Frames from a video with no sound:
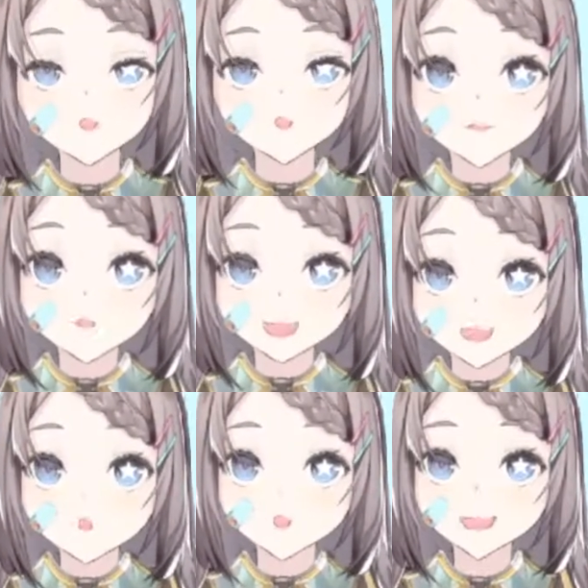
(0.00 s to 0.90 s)
file,
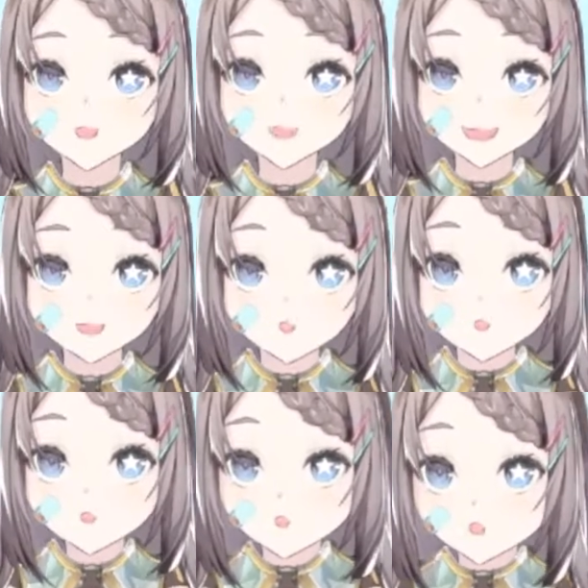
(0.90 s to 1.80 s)
and then the
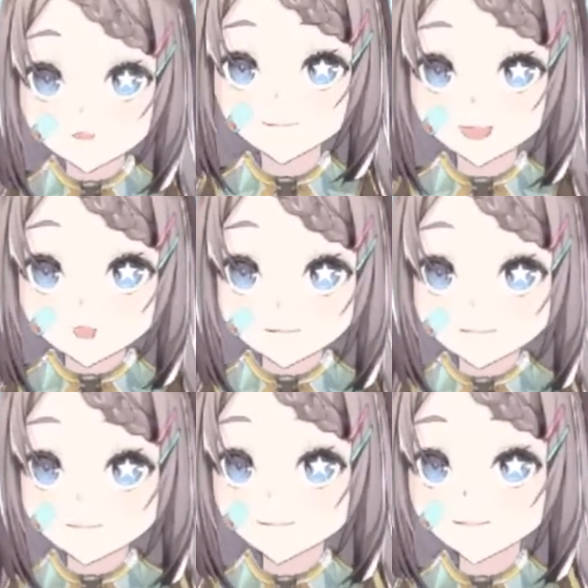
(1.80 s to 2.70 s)
current file should
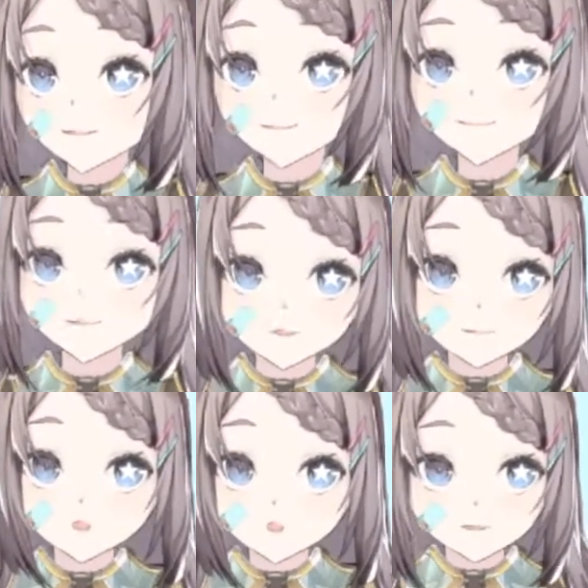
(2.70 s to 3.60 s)
be 1 point
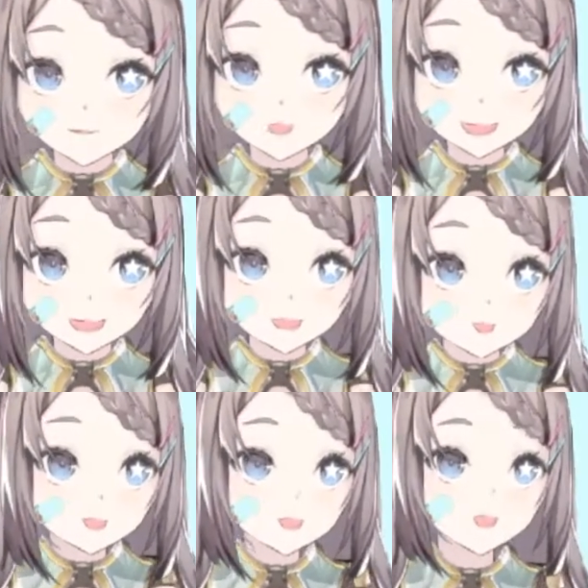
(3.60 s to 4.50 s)
something gigs,
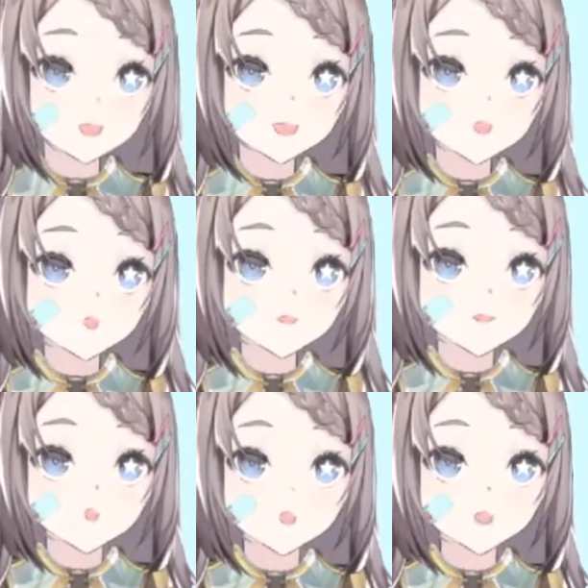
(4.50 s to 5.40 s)
or
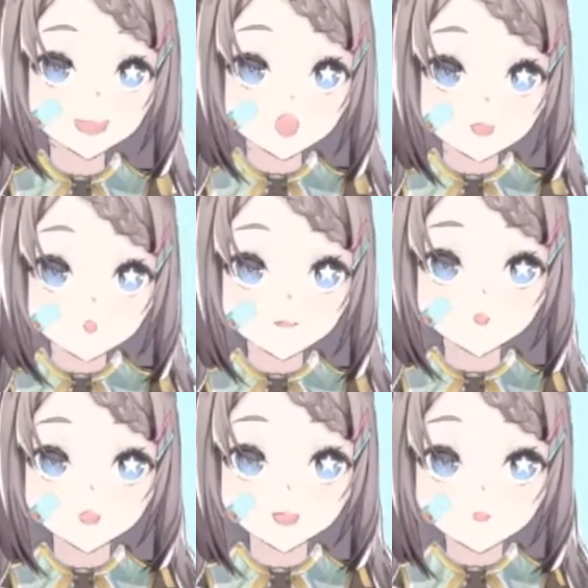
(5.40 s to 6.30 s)
yeah, 1 point
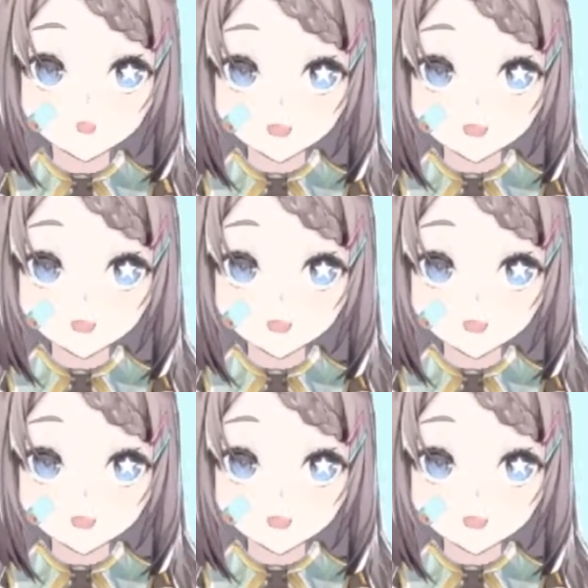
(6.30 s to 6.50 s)
something